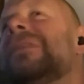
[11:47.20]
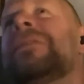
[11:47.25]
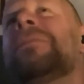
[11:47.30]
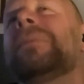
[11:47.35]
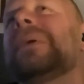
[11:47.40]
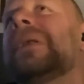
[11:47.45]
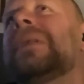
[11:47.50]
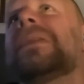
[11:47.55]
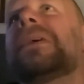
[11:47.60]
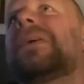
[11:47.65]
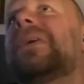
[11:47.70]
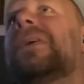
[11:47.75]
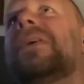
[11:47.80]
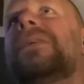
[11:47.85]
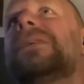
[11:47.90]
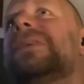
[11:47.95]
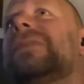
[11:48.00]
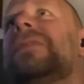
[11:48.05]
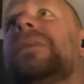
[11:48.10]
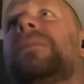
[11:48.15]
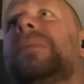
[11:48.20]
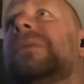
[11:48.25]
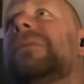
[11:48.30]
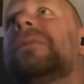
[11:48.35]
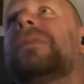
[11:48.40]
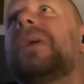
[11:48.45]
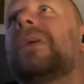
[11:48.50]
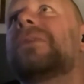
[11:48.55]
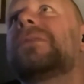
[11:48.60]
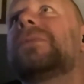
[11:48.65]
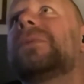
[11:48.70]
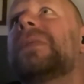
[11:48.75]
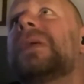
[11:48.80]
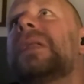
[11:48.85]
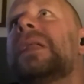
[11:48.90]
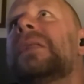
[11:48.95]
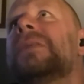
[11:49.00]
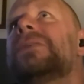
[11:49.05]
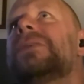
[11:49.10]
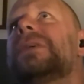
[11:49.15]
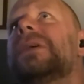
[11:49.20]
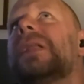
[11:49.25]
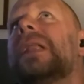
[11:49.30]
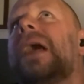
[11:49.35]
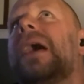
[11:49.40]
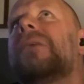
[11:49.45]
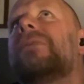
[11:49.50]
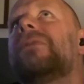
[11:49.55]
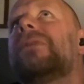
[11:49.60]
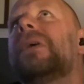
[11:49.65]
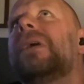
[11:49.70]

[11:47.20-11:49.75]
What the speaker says: have been on the coach if you've been flogged within an inch of your life.